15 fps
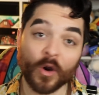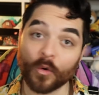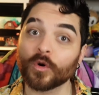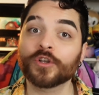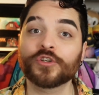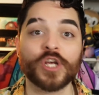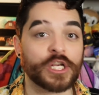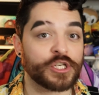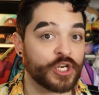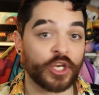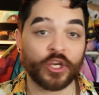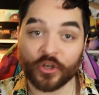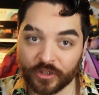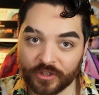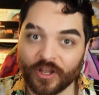we're judging
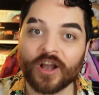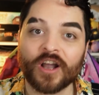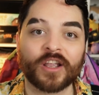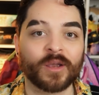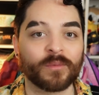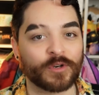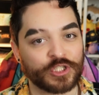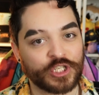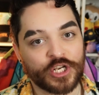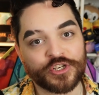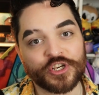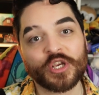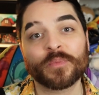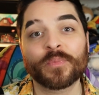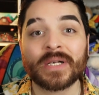your look and we're
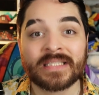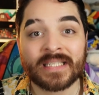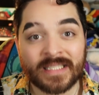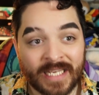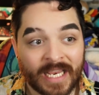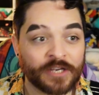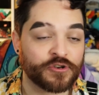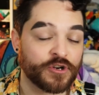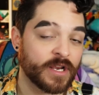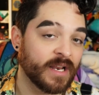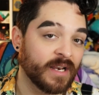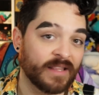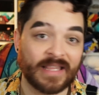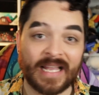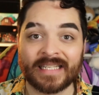judging your presentation
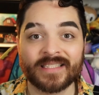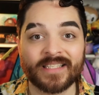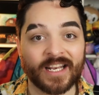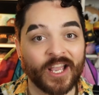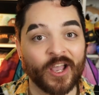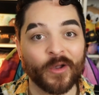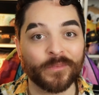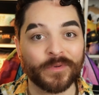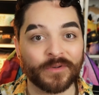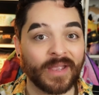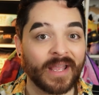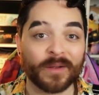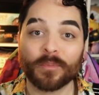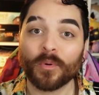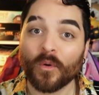and that's gonna help you
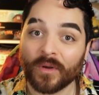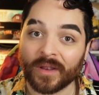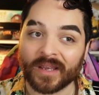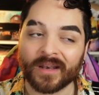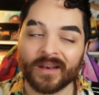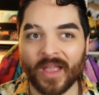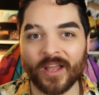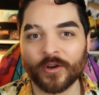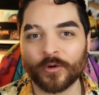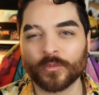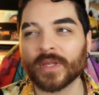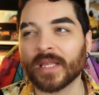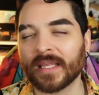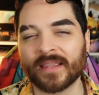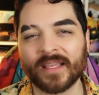get a point, I don't
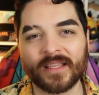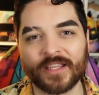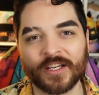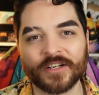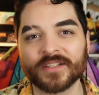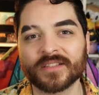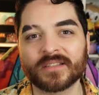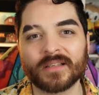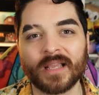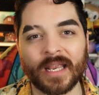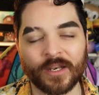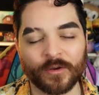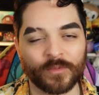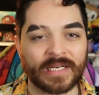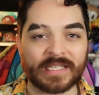really think there's
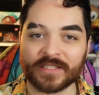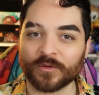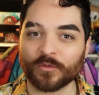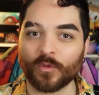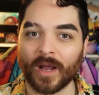any reason